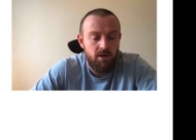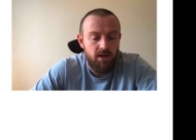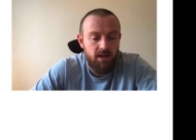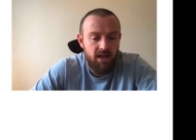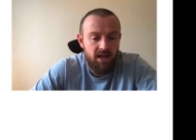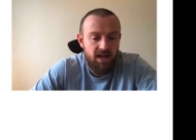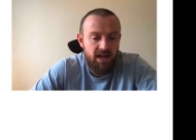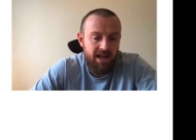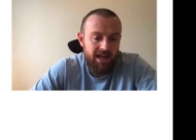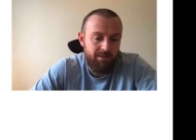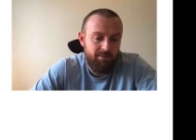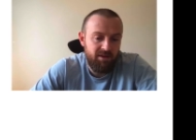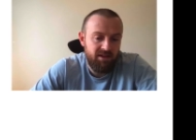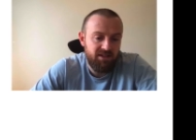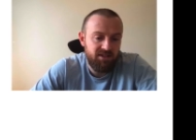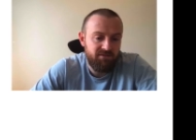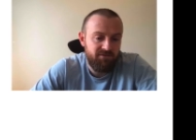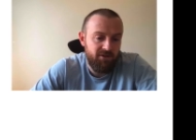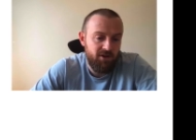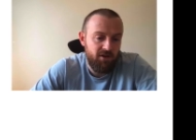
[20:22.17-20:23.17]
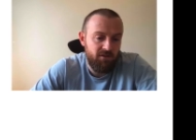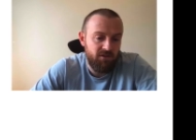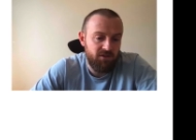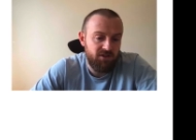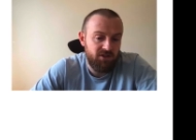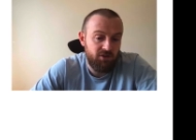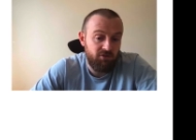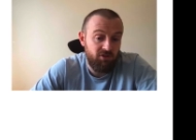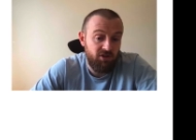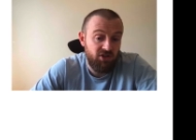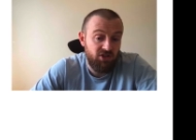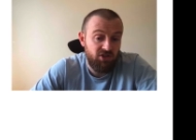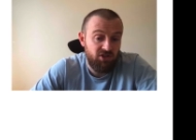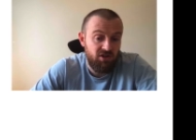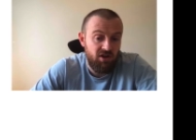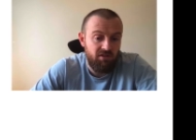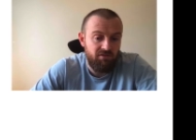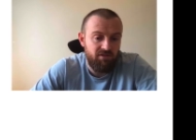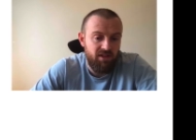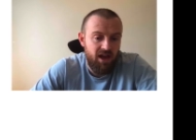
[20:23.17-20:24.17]
inhibits further secretion
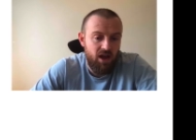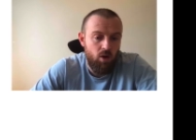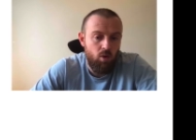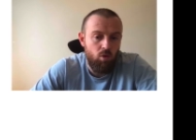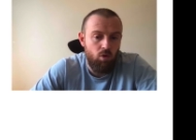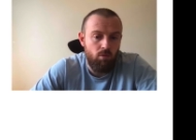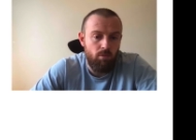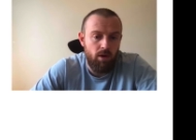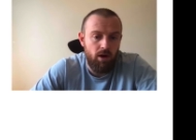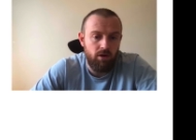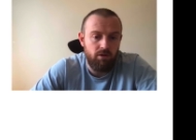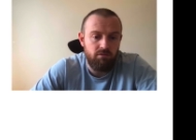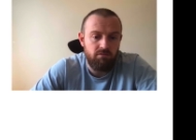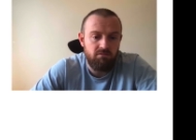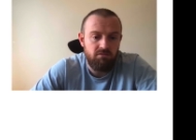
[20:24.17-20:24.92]
of that hormone.